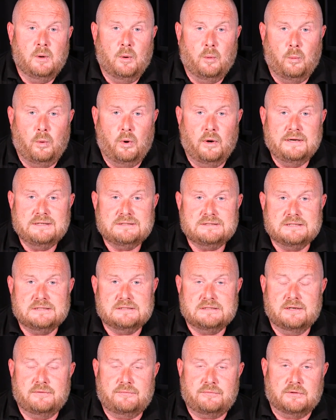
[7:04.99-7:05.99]
what is the
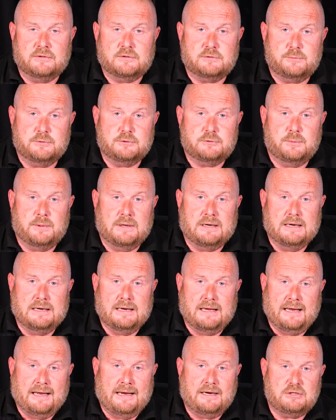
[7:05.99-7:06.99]
difference between an
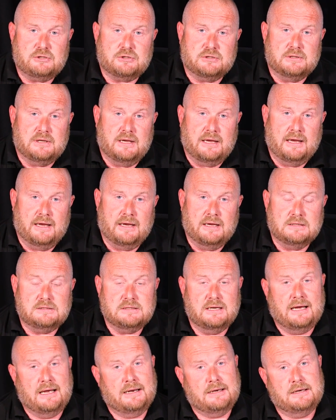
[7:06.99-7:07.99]
action head
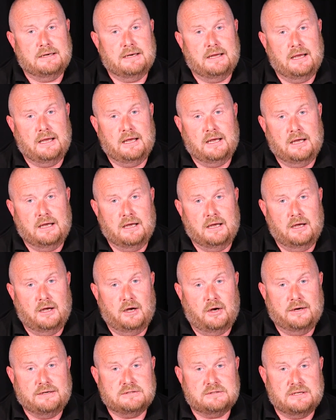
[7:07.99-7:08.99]
and an
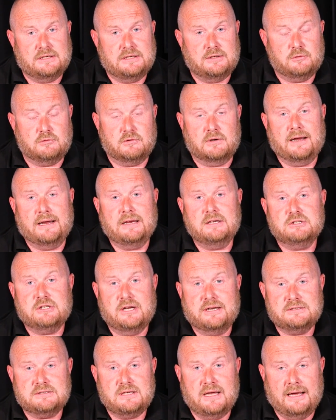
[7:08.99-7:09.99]
high sync or an
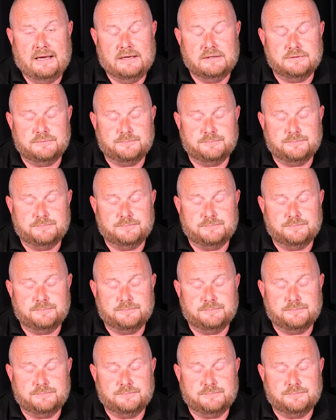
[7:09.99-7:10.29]
HS head?